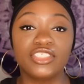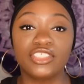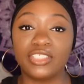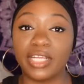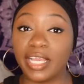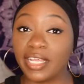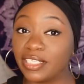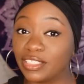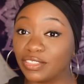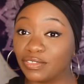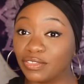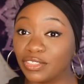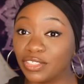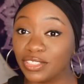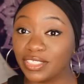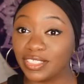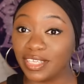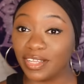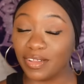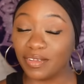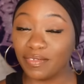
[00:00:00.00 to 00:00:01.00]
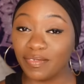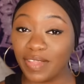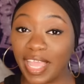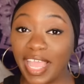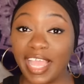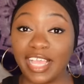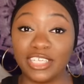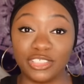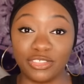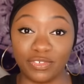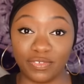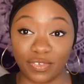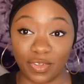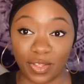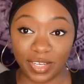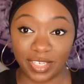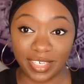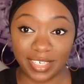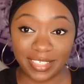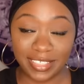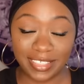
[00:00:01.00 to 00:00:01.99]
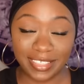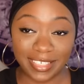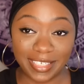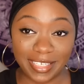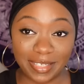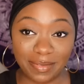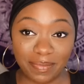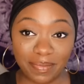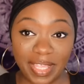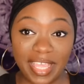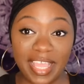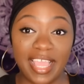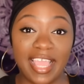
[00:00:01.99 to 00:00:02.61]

try this for yourself as you're falling asleep.